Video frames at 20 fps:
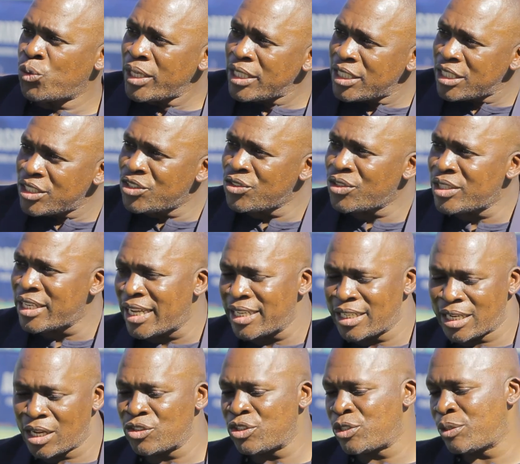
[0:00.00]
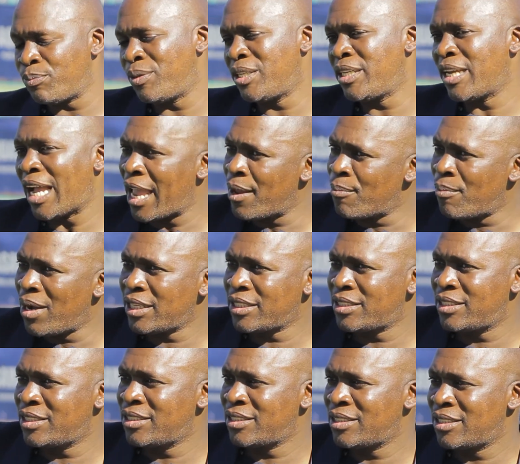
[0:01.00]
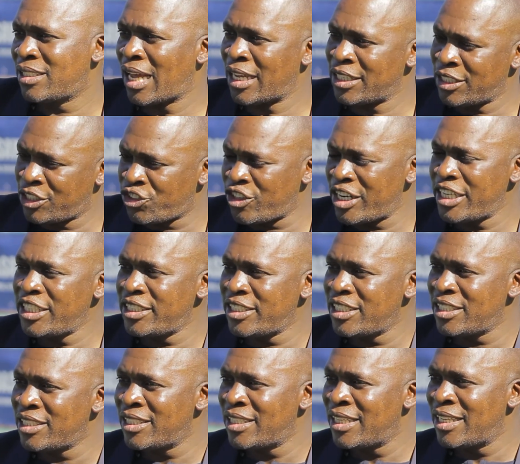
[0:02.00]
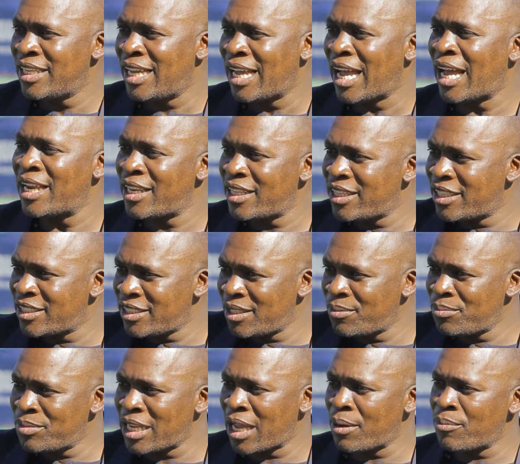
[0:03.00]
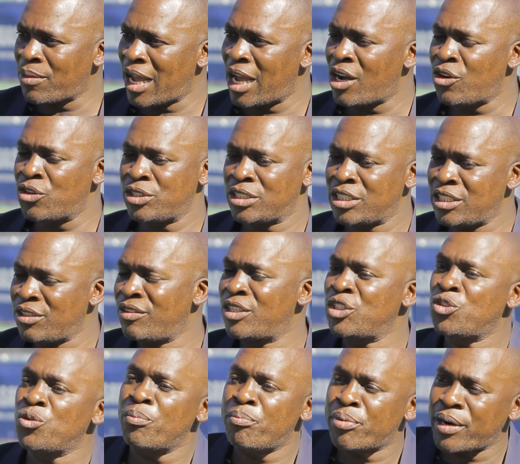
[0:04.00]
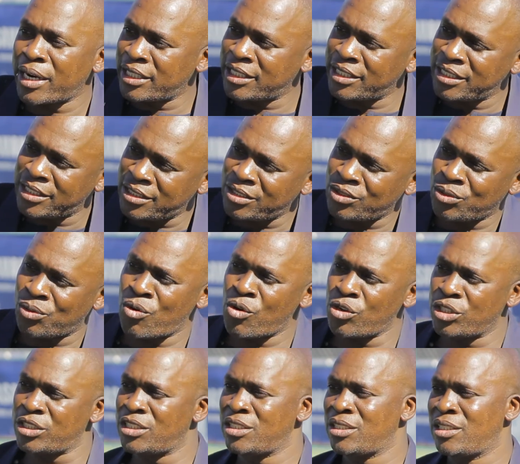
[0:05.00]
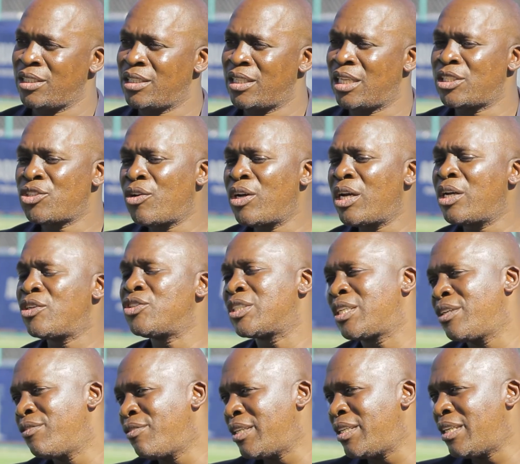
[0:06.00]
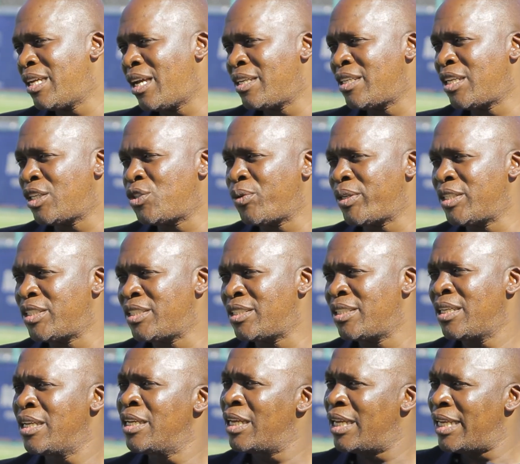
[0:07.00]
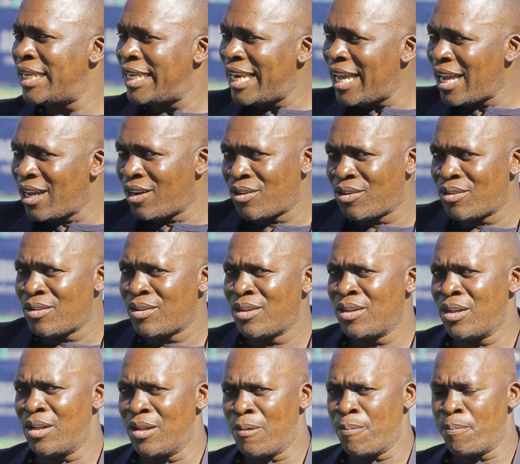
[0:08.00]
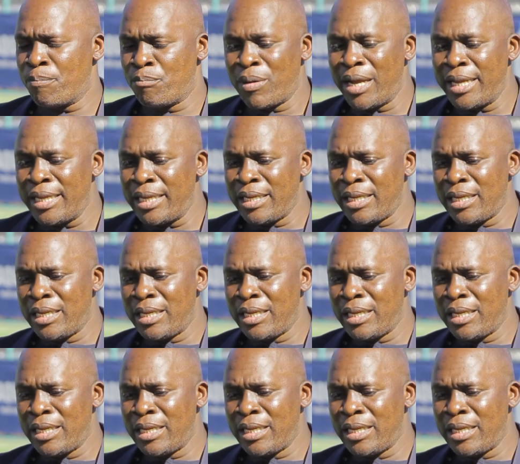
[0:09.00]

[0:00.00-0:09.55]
2009, I was being I-marked and trained, and at the same time I was given to practice, to coach. That's why I was given under 20. Now, my